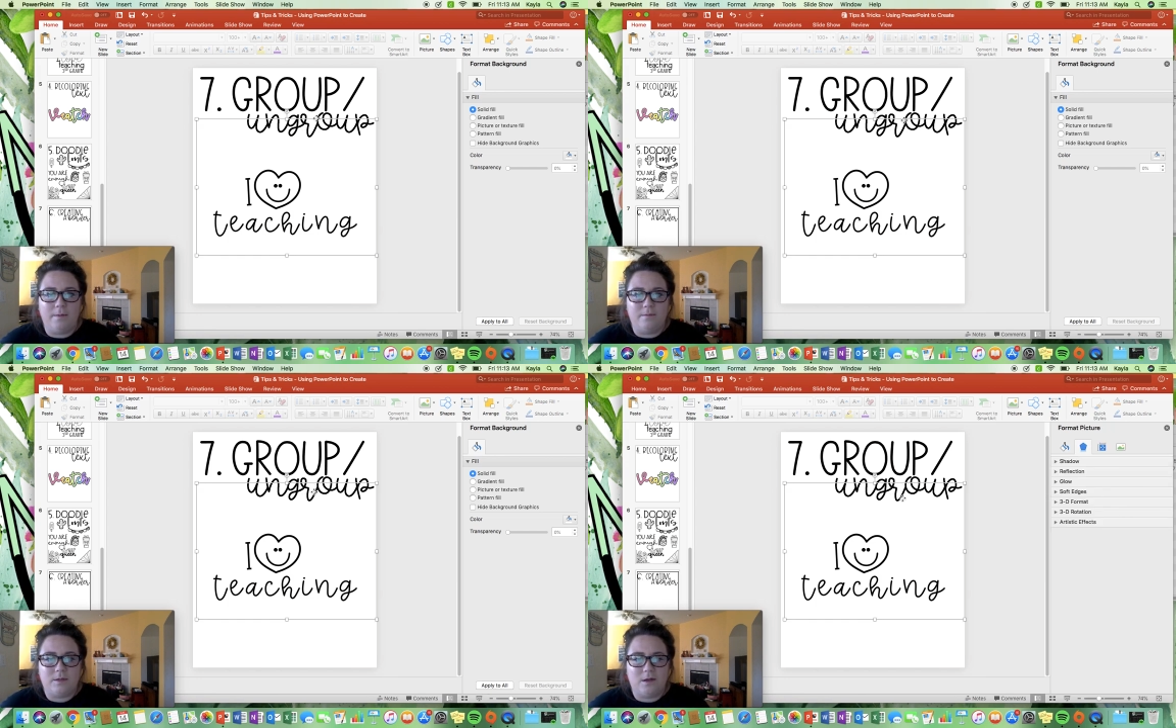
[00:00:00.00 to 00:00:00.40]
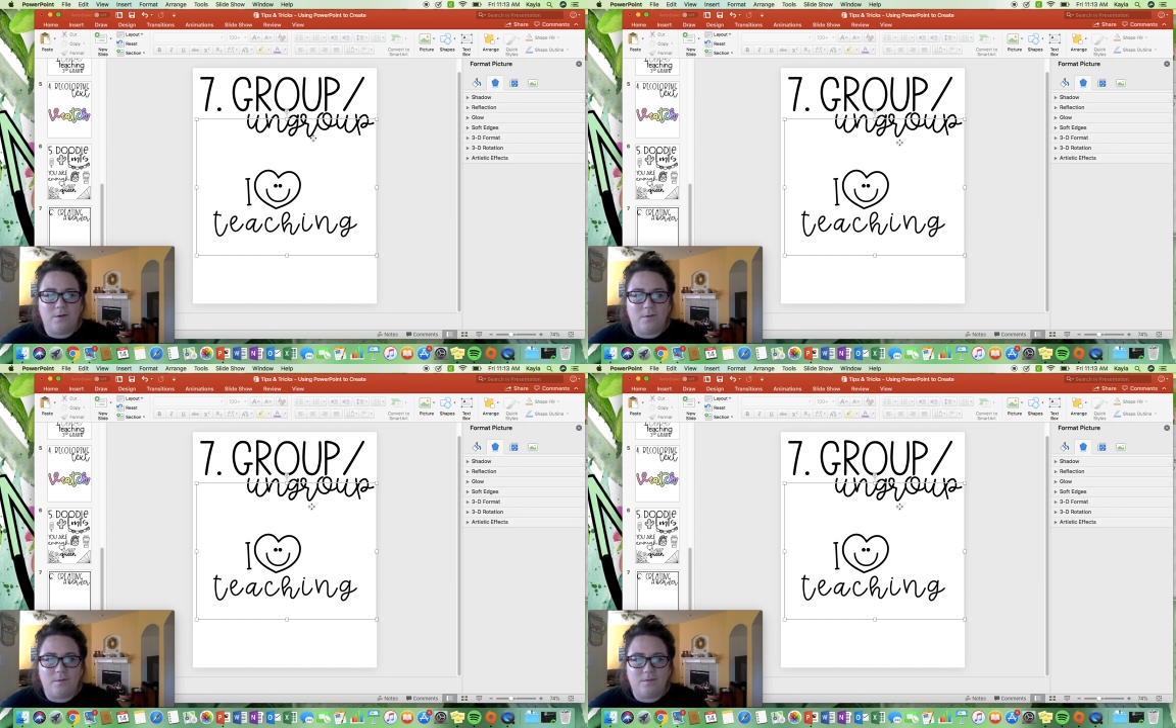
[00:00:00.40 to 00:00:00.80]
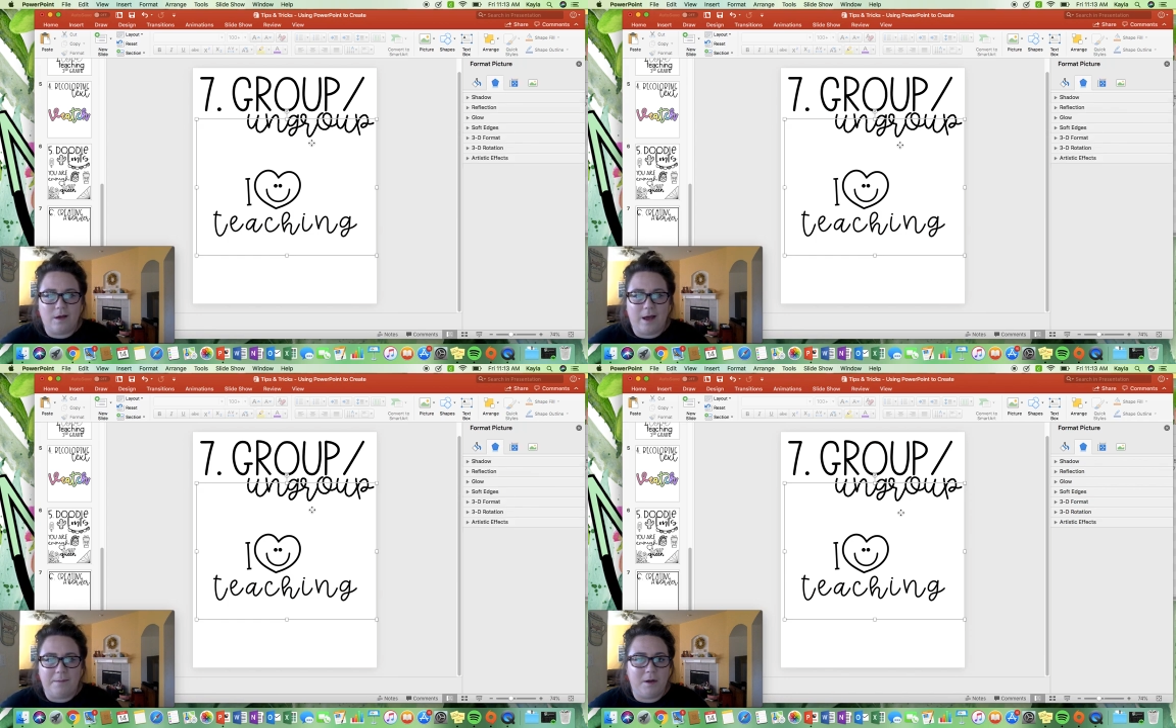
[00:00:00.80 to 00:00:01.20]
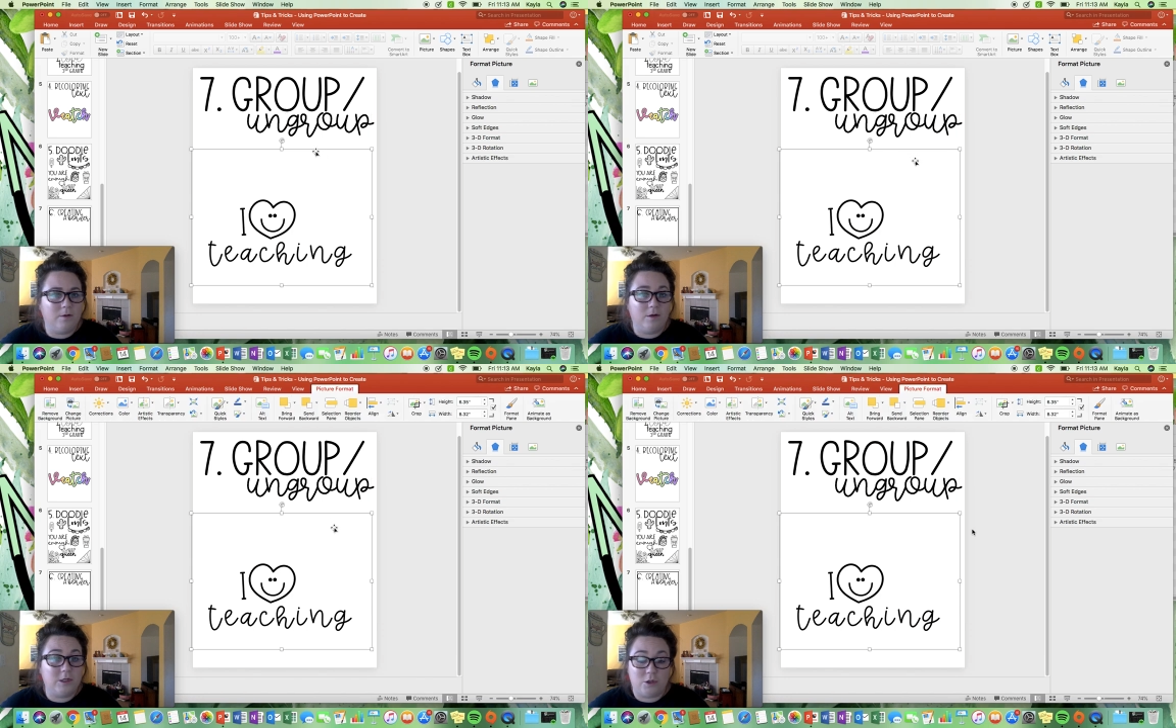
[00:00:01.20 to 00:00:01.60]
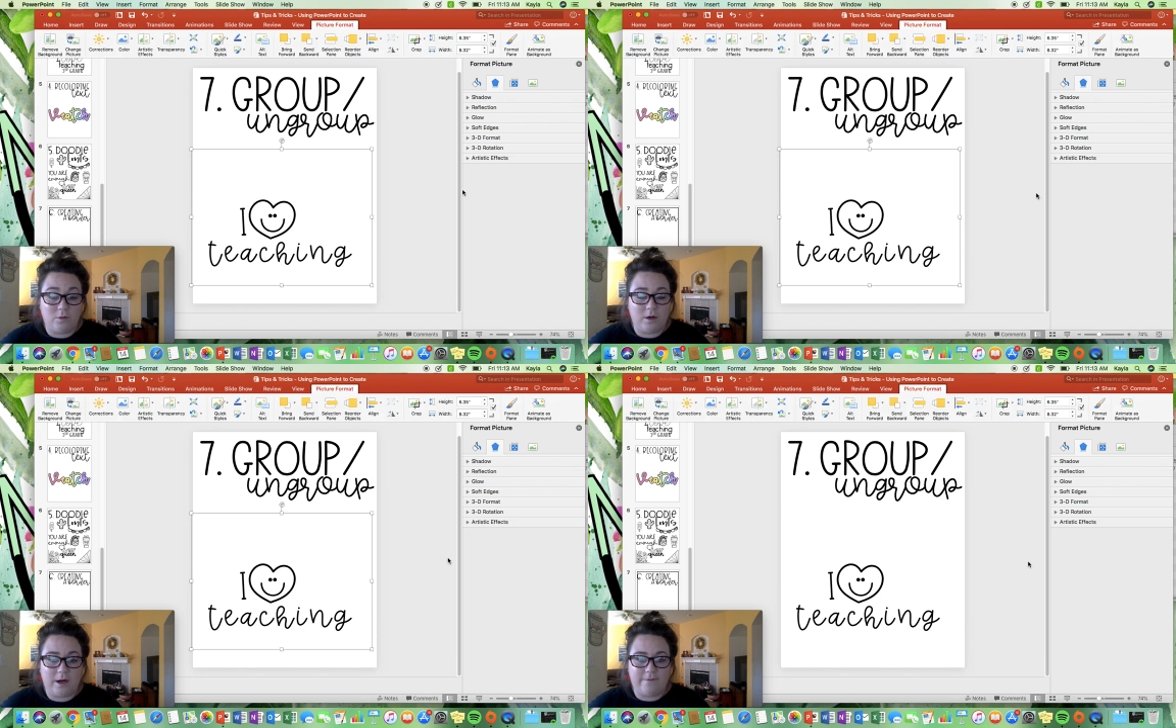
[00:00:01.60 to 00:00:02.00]
So I'm not really
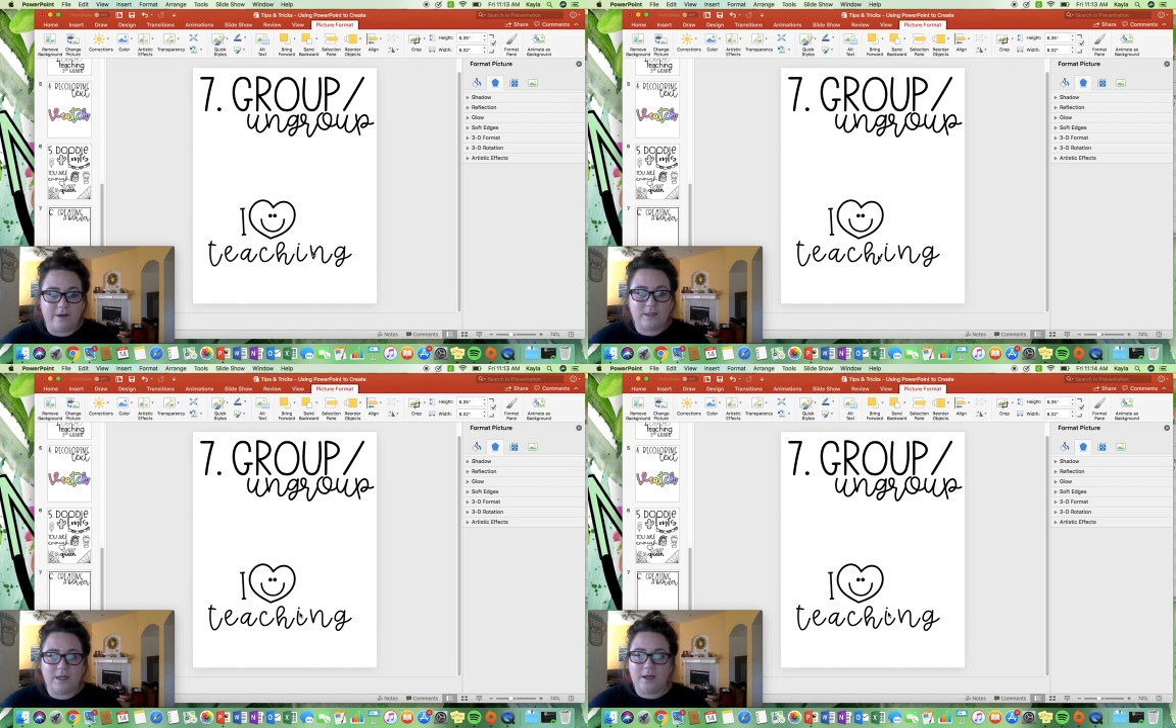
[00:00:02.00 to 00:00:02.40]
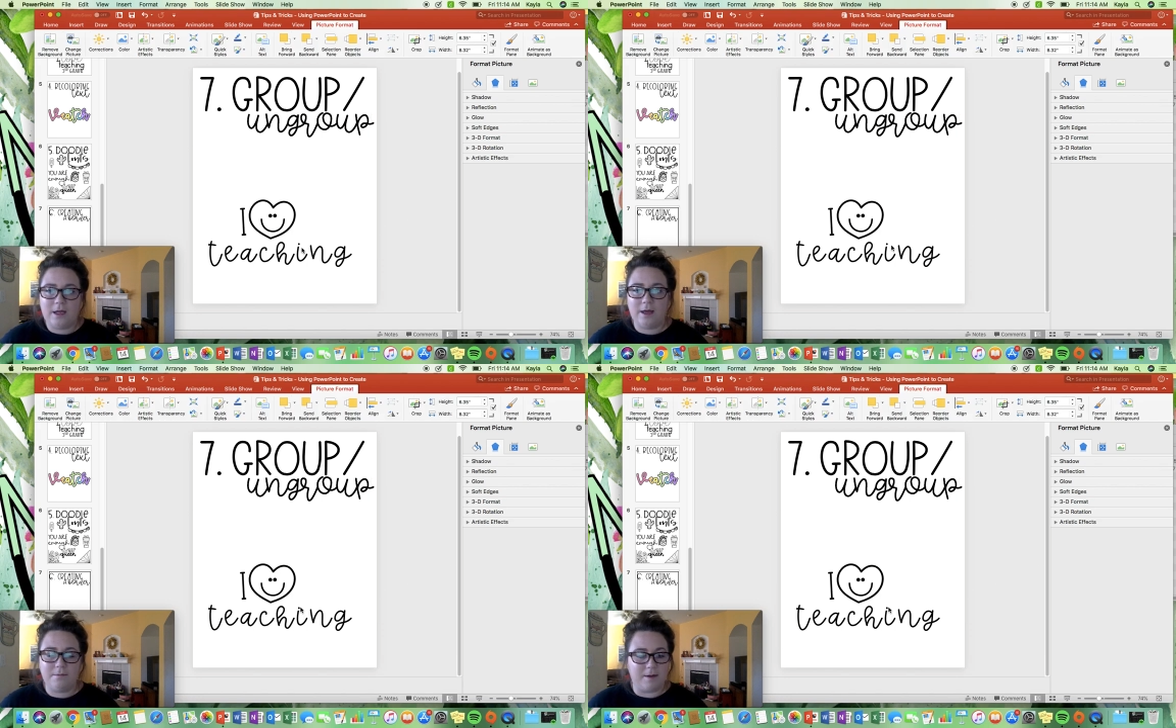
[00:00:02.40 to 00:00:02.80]
sure how to fix that yet.